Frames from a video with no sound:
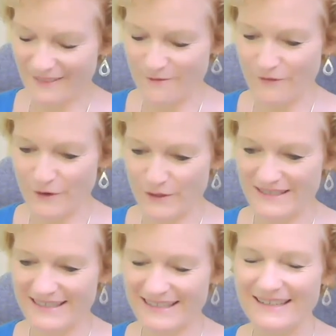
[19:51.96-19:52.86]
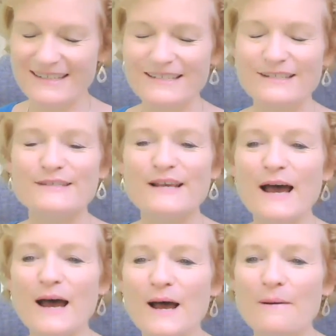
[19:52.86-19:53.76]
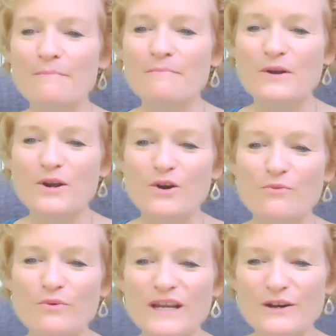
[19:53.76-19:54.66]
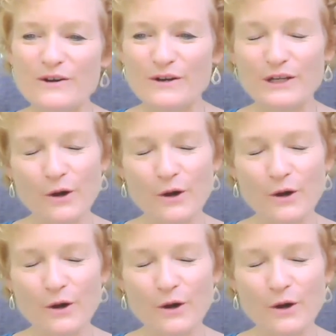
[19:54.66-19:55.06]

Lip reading: the first thing is career,